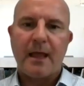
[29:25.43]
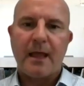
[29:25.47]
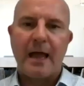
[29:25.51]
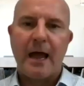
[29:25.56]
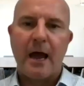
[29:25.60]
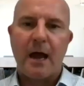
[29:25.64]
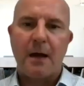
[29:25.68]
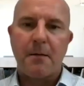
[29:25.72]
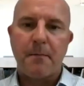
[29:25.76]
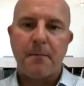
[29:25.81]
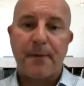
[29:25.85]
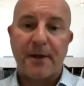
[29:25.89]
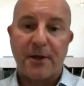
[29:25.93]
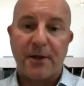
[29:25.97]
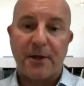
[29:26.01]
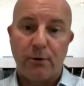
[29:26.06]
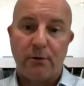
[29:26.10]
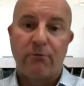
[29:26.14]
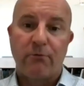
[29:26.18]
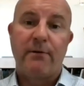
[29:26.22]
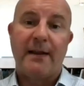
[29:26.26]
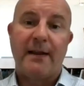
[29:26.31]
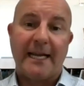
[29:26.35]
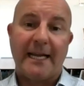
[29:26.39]
but
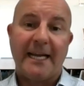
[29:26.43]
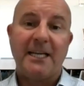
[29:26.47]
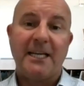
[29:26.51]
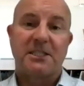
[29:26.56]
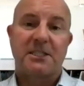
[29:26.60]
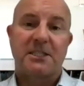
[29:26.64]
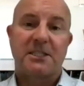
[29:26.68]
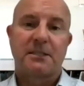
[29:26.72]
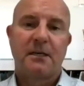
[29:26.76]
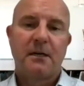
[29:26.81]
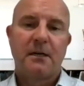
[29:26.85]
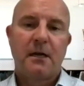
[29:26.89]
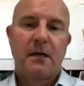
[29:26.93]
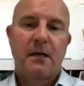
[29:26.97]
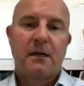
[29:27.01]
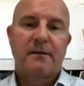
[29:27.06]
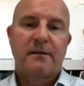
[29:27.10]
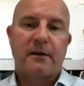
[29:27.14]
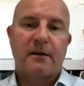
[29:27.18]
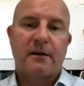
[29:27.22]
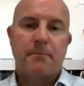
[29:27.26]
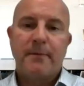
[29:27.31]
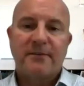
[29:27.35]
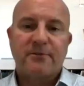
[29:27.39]
you each,
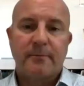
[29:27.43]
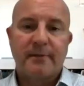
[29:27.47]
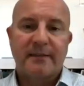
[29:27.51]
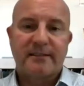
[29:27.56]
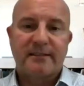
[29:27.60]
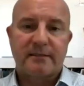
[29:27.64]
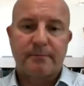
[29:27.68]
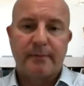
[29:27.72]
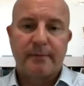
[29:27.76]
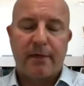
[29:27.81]
so Mr. and Mrs.